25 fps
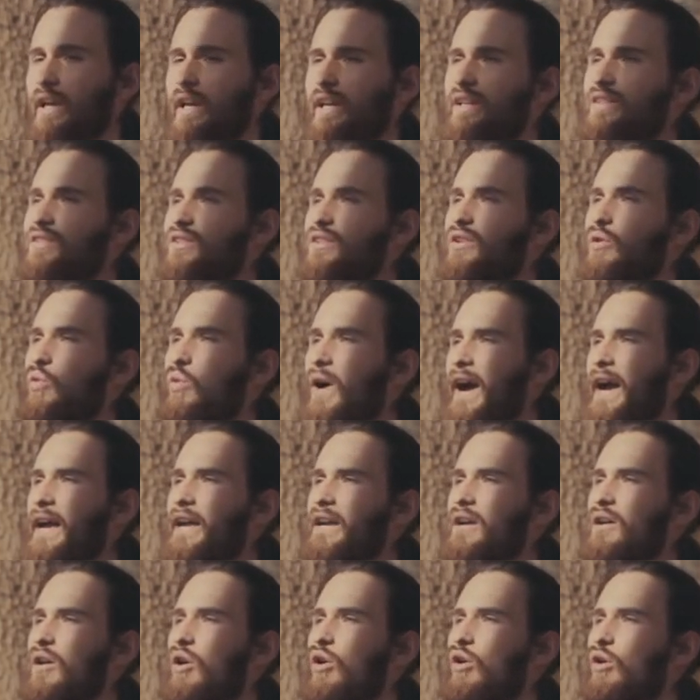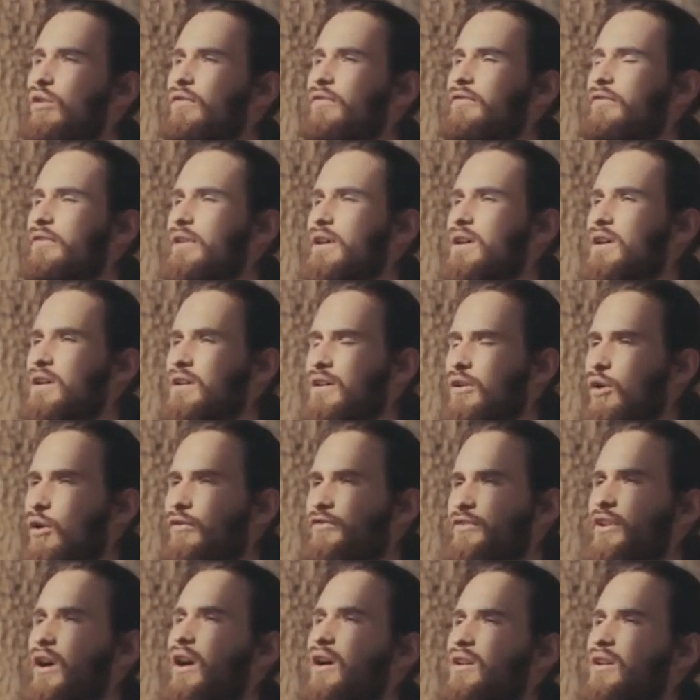It's the way of the